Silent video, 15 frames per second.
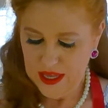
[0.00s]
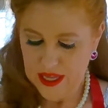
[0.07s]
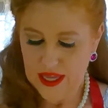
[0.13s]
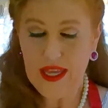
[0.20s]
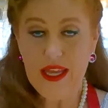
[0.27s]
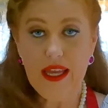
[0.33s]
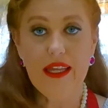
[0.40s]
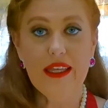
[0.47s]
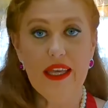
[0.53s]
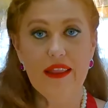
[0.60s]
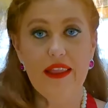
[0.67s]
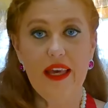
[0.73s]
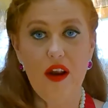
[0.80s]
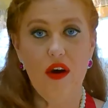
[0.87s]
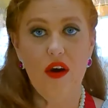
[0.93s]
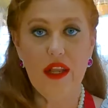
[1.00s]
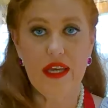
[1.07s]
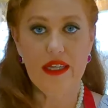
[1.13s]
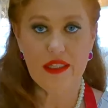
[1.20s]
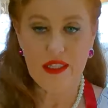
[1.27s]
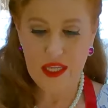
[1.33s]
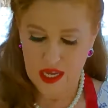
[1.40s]
and get that all
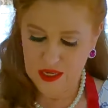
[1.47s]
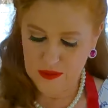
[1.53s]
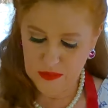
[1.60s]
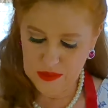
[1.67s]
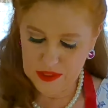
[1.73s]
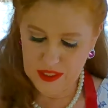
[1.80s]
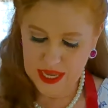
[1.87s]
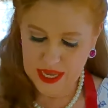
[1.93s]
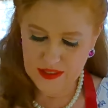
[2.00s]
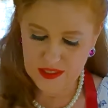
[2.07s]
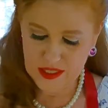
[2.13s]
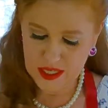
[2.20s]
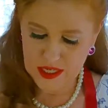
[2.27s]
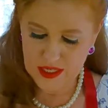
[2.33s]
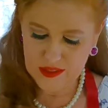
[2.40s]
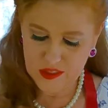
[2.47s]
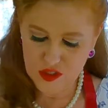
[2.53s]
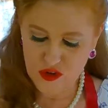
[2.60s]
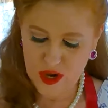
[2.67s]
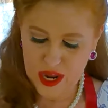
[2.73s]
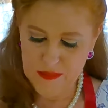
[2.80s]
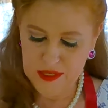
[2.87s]
nice and blended. It's a
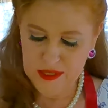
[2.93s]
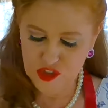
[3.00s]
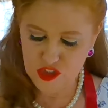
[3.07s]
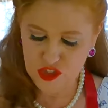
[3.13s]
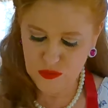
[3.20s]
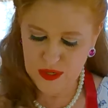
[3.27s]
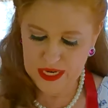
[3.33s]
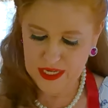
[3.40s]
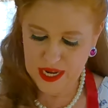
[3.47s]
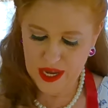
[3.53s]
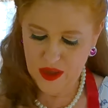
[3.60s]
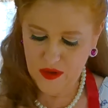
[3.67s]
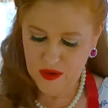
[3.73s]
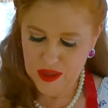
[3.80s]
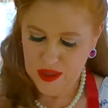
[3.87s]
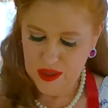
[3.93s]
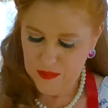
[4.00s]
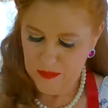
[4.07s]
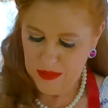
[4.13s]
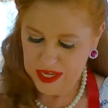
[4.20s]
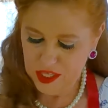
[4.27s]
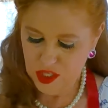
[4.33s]
dry mixture right now,
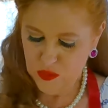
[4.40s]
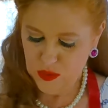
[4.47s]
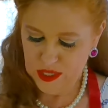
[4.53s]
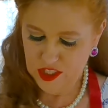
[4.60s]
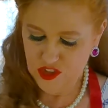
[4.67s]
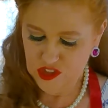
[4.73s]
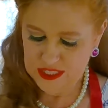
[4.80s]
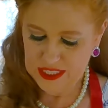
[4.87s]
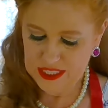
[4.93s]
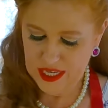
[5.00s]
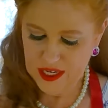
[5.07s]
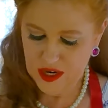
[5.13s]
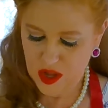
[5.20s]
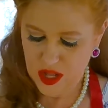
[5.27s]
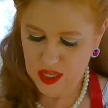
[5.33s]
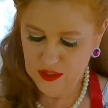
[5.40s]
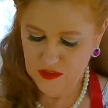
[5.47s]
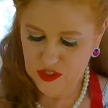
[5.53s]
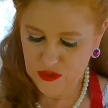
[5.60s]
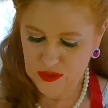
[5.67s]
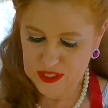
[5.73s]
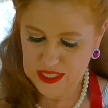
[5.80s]
but you wanna just get all of
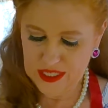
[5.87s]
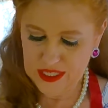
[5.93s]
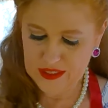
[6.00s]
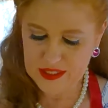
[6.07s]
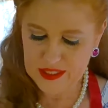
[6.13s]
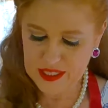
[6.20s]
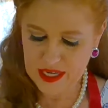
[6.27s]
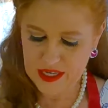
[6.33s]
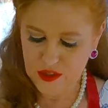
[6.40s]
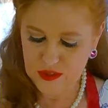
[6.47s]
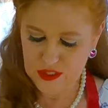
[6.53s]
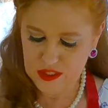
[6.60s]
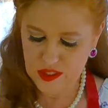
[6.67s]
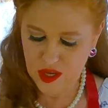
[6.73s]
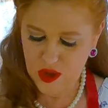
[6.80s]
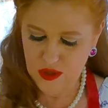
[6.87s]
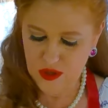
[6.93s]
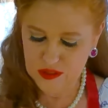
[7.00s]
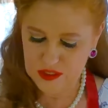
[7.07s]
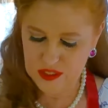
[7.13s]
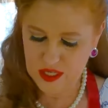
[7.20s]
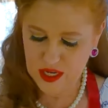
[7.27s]
your yeast and your
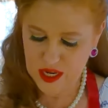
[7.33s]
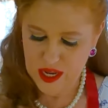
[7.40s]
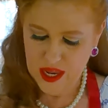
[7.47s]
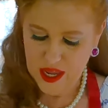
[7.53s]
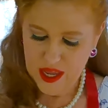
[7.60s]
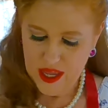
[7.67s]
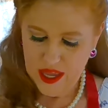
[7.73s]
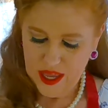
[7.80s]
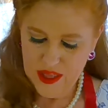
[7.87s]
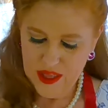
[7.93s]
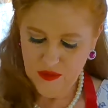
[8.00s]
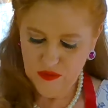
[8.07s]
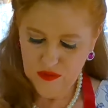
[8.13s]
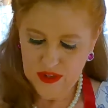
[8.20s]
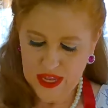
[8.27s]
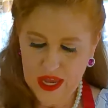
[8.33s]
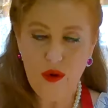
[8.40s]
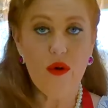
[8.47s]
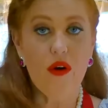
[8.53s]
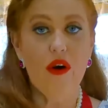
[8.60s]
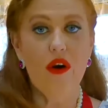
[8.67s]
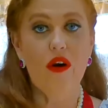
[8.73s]
salt and the
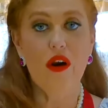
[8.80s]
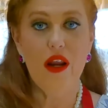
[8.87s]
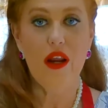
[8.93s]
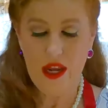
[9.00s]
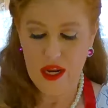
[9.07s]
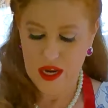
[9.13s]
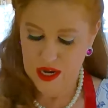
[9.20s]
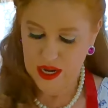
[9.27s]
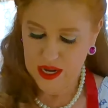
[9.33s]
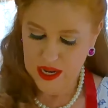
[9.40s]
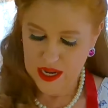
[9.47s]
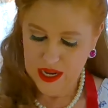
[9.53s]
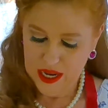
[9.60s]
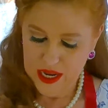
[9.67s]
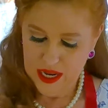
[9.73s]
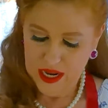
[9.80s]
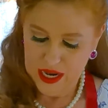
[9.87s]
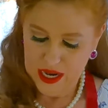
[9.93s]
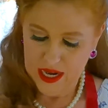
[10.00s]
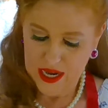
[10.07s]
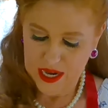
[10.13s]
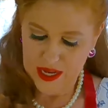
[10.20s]
flour
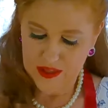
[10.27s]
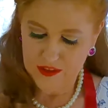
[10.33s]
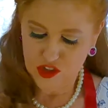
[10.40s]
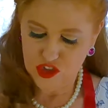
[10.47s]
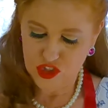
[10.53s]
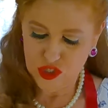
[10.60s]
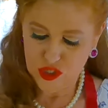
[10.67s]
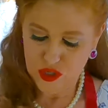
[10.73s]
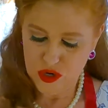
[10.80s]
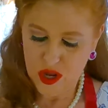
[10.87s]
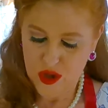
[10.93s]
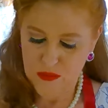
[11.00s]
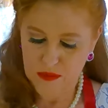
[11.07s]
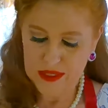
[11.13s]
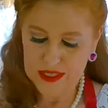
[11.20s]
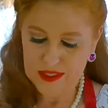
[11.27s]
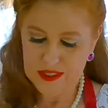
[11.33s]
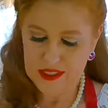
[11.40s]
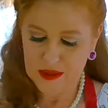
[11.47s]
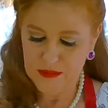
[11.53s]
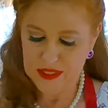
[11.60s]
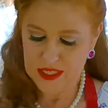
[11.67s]
and the sugar all
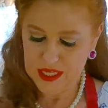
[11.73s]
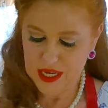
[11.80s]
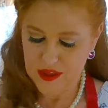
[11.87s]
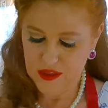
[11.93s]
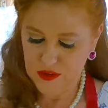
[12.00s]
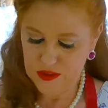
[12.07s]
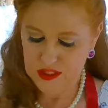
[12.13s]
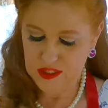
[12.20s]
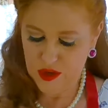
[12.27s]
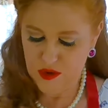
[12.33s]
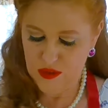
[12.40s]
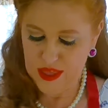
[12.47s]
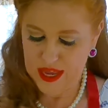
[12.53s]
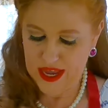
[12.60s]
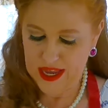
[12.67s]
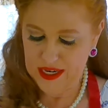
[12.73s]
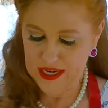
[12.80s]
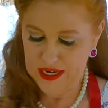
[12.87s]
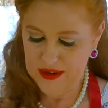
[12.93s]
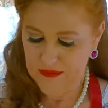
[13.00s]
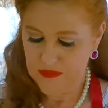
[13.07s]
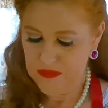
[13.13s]
mixed up together so that
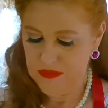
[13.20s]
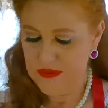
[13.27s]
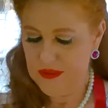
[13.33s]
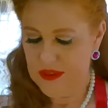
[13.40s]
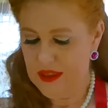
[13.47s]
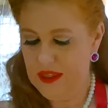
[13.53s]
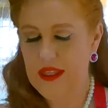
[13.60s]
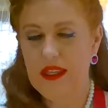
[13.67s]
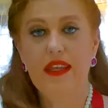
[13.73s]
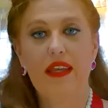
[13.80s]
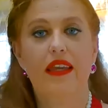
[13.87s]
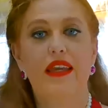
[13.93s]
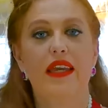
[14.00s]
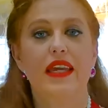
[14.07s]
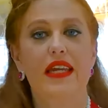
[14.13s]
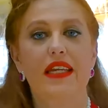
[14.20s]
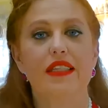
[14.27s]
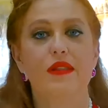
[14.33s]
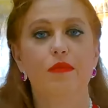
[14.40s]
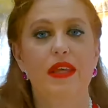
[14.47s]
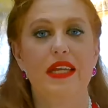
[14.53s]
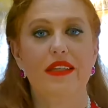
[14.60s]
it
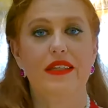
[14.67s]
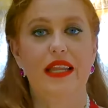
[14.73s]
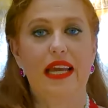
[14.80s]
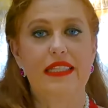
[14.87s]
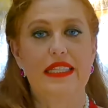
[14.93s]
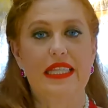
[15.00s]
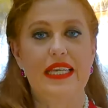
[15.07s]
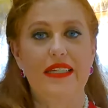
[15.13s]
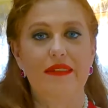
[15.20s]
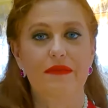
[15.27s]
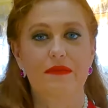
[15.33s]
is blended nicely.